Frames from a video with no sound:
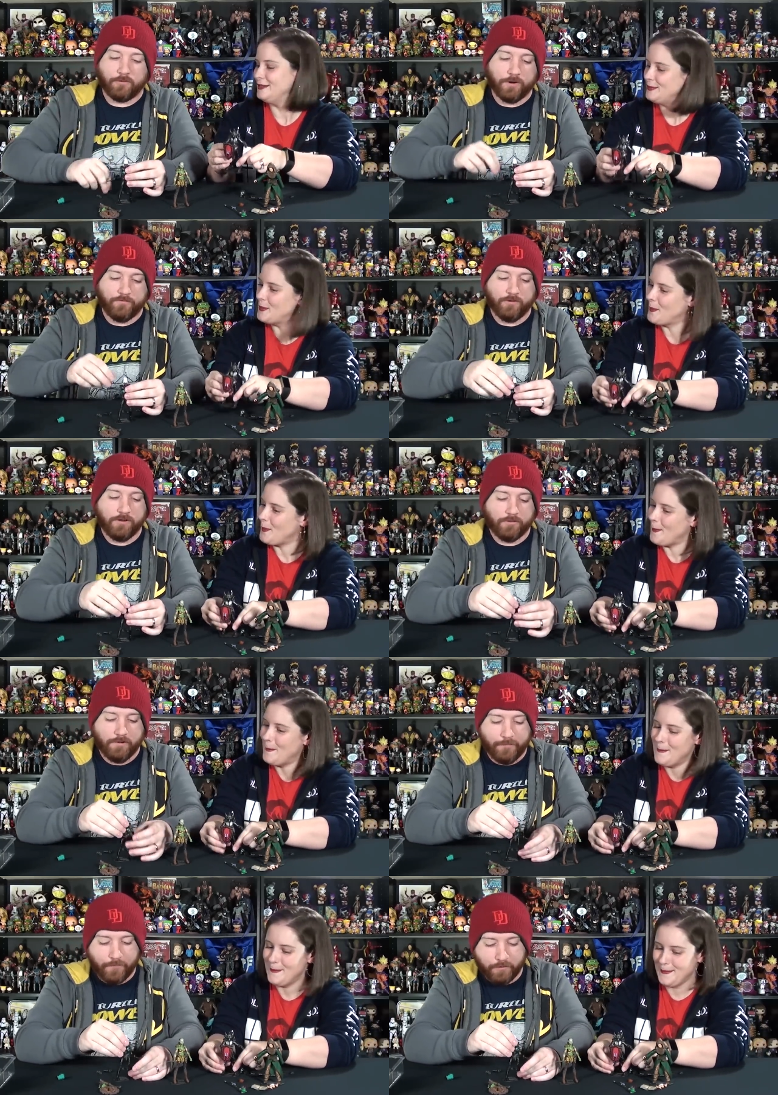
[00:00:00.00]
Speaker 1: her quiver in, so
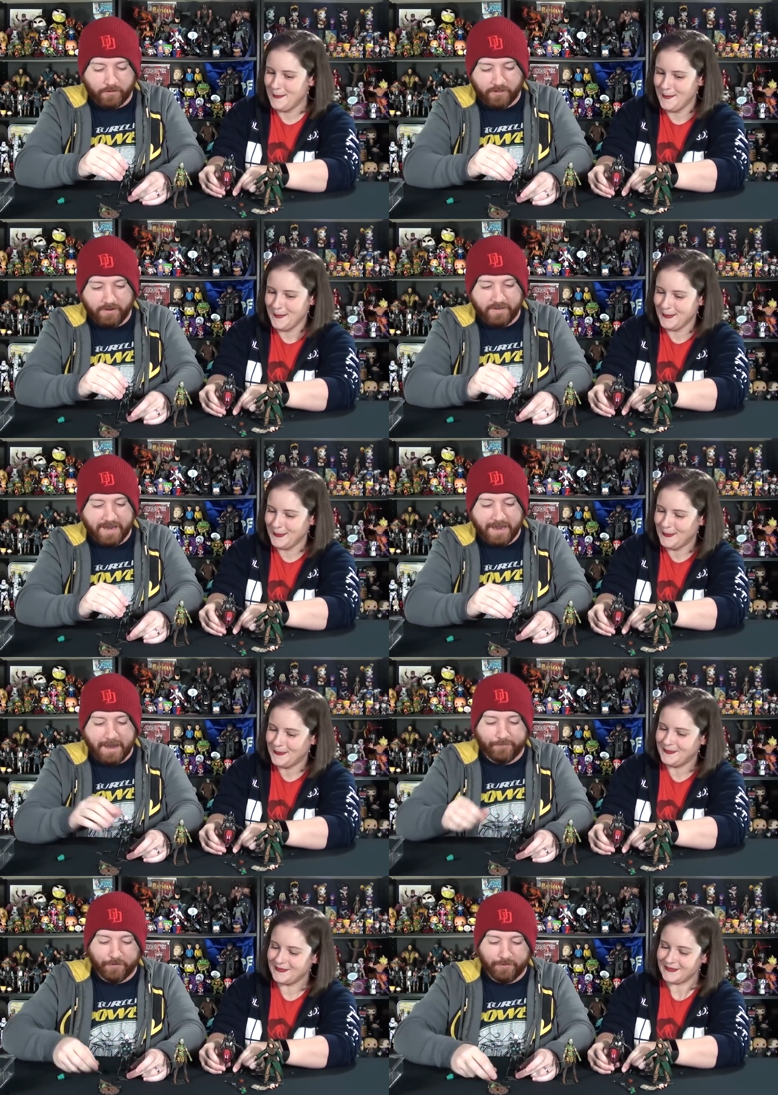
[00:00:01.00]
I'll focus on that
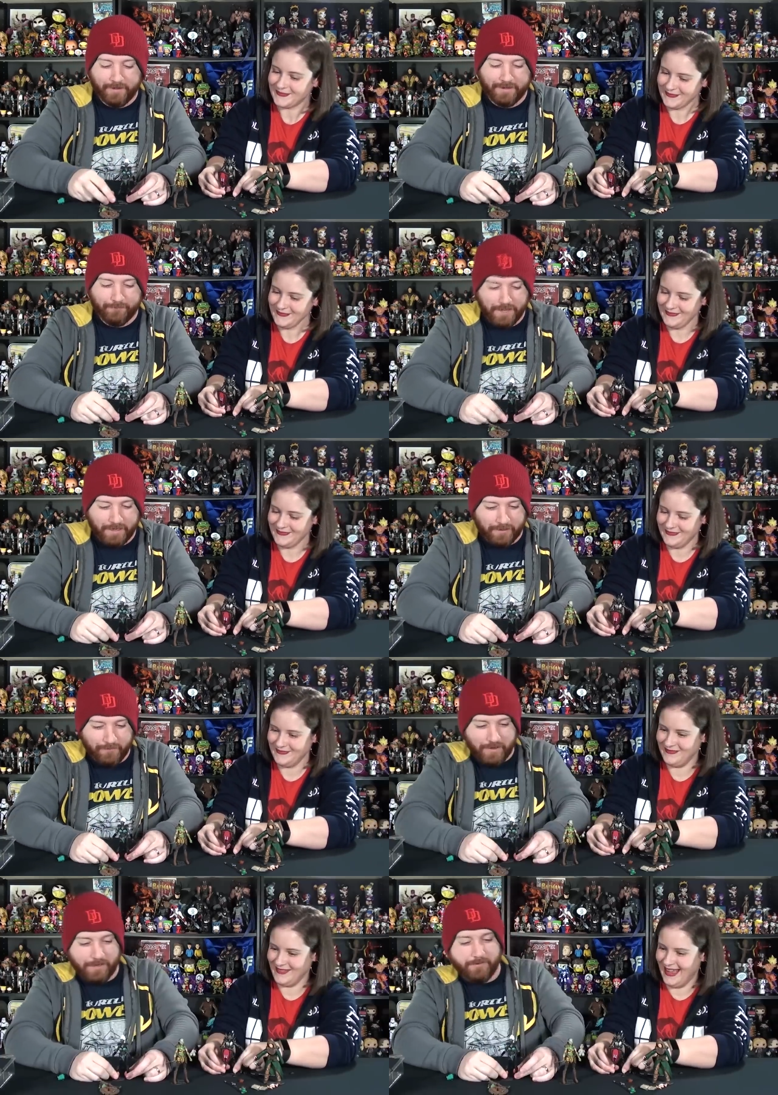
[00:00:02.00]
after I we get the
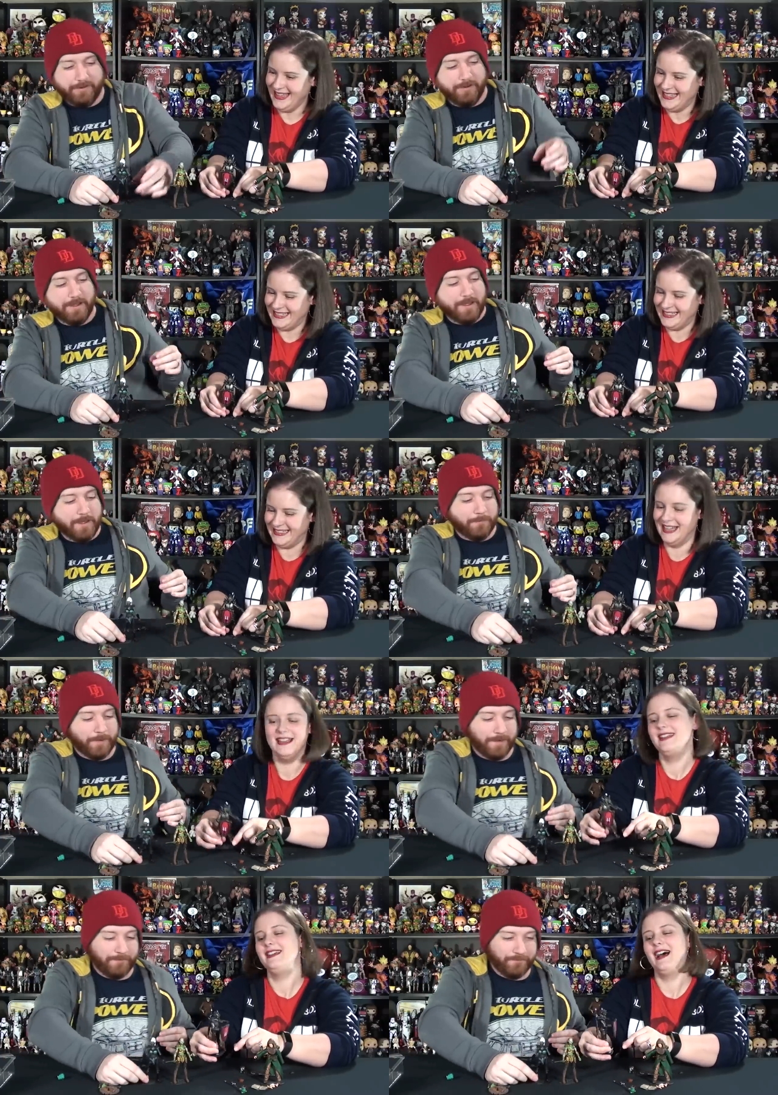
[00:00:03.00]
video done.
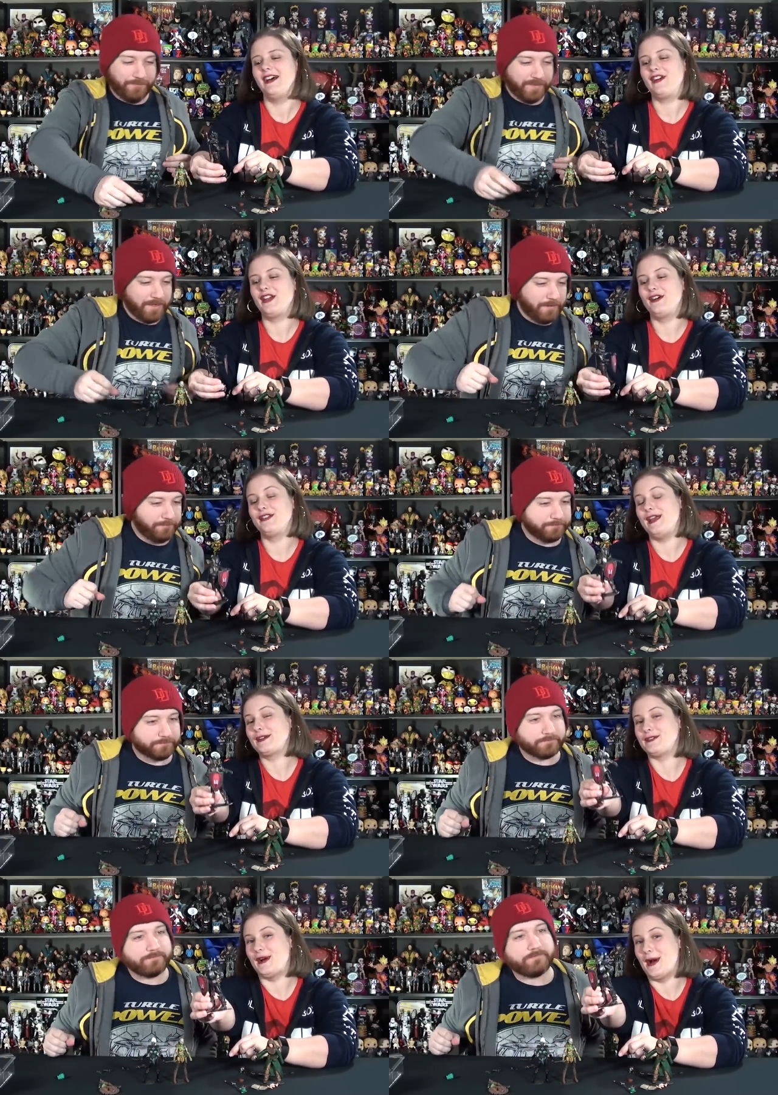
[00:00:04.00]
But I've
Speaker 2: got all the
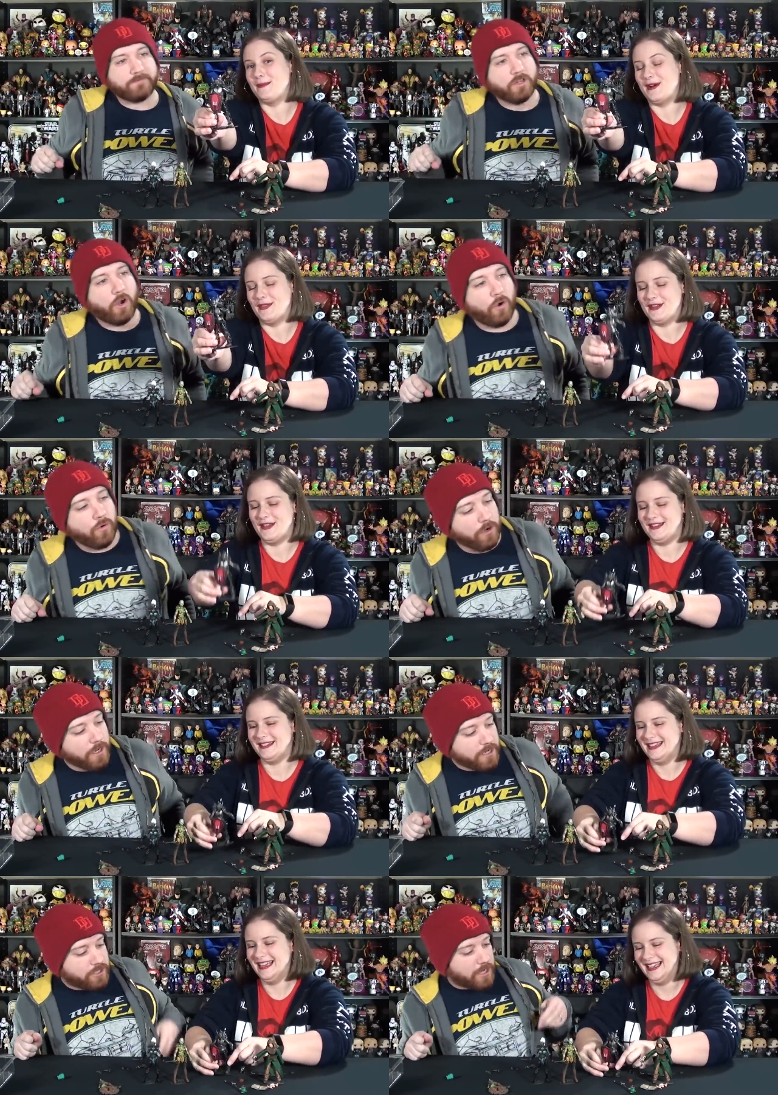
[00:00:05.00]
extra armor
Speaker 1: on.
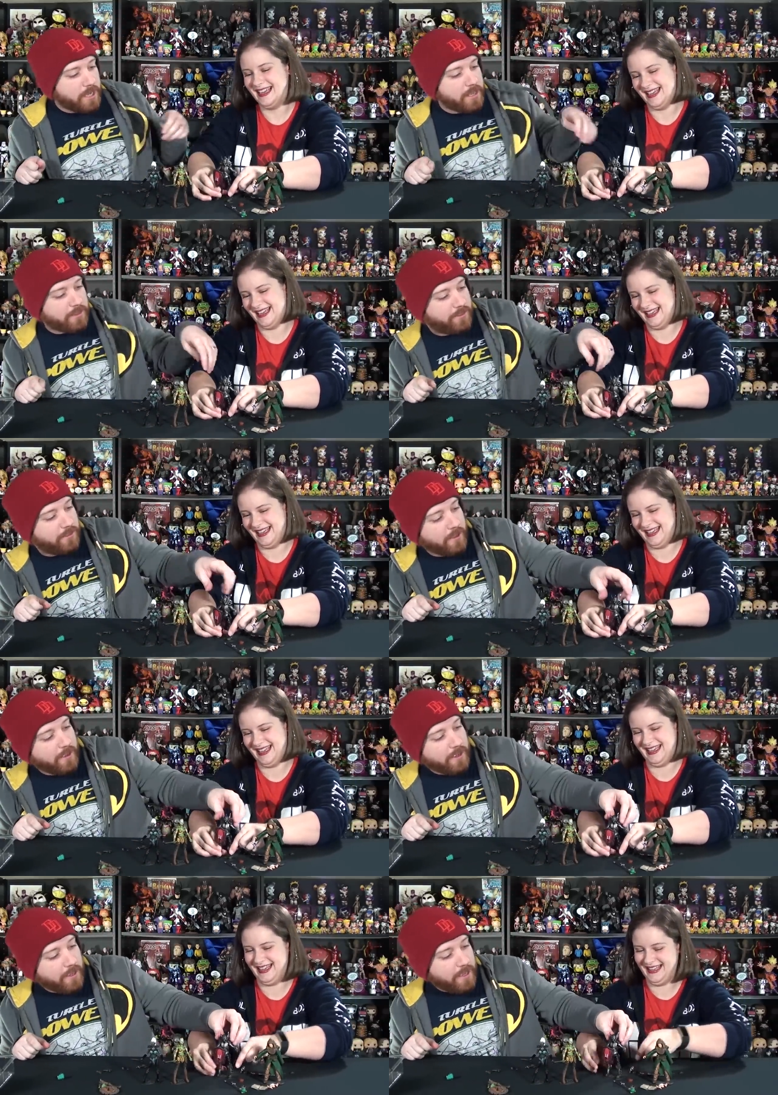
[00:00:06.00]
Holy jeez!
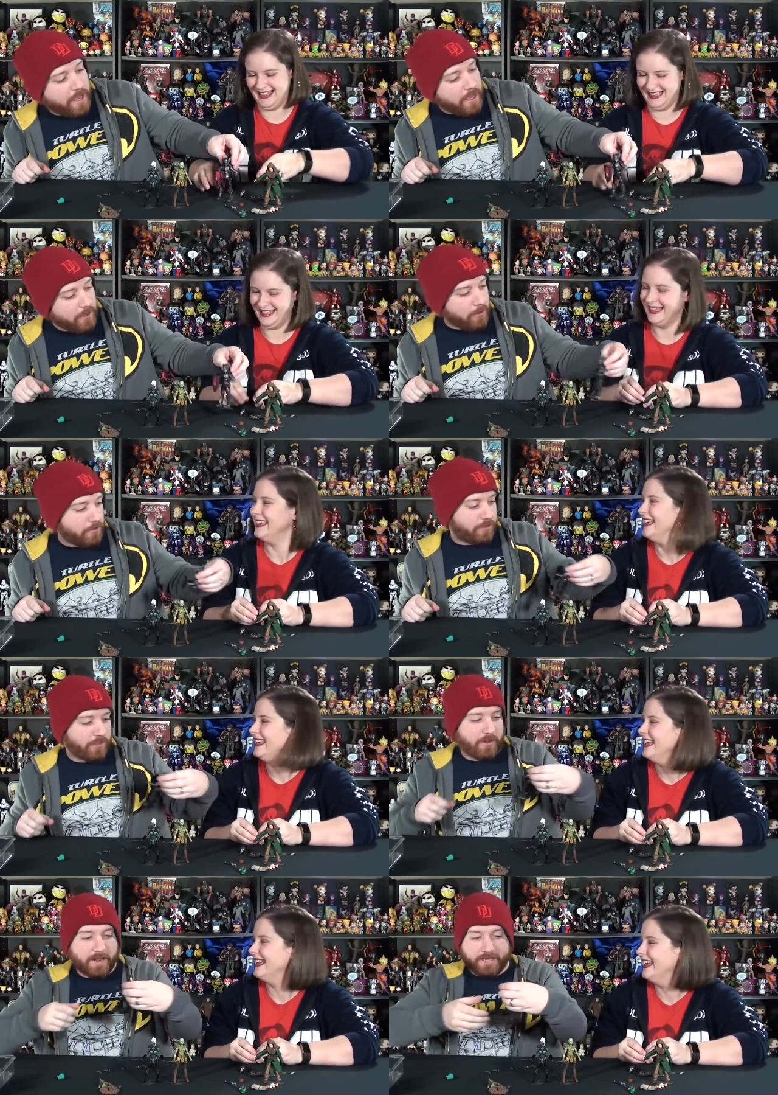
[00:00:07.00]
He
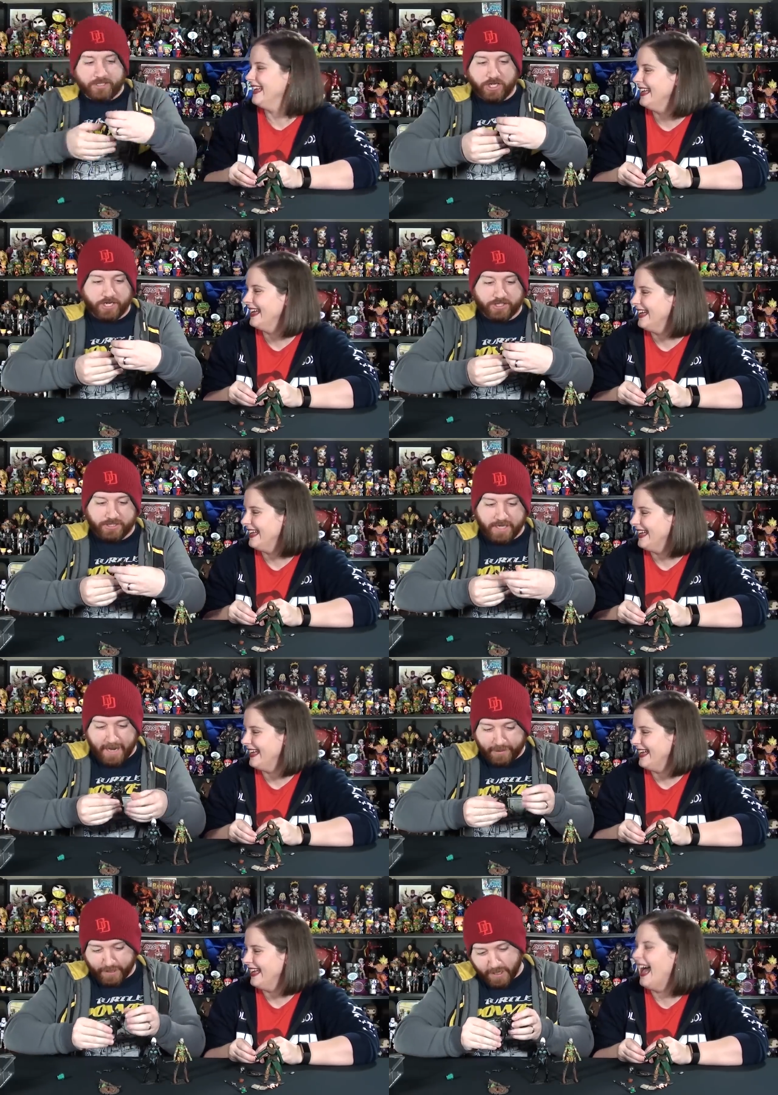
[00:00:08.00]
looks like just
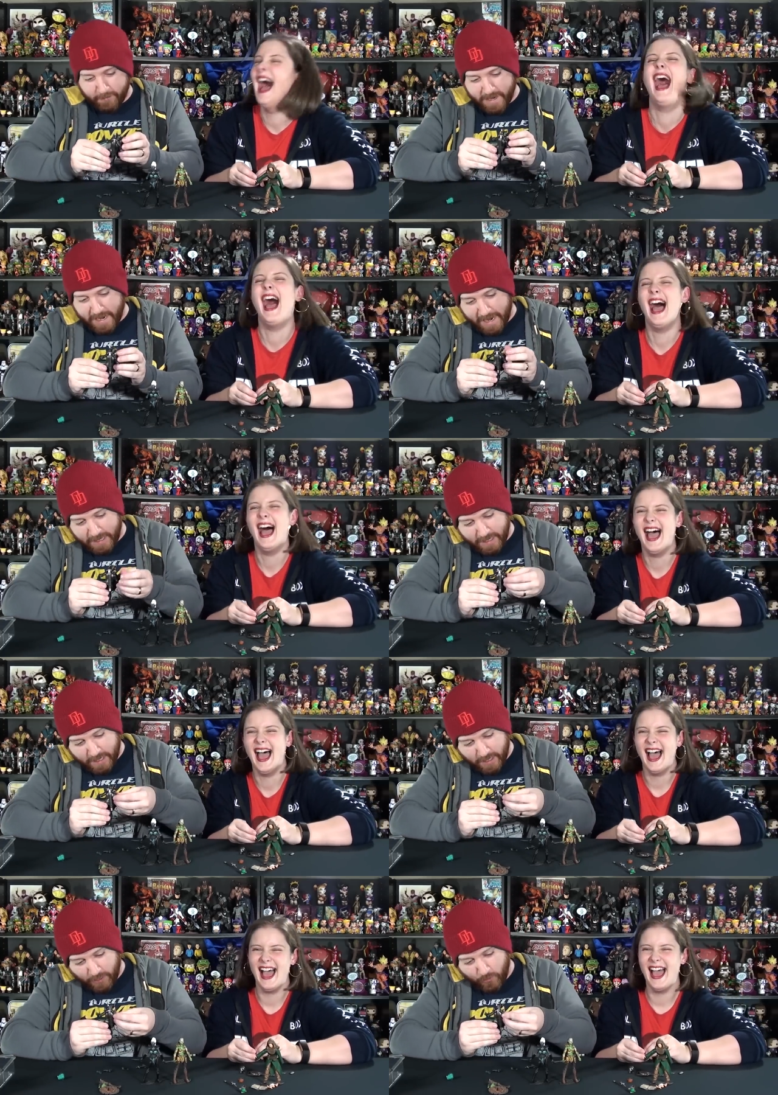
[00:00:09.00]
death coming at you.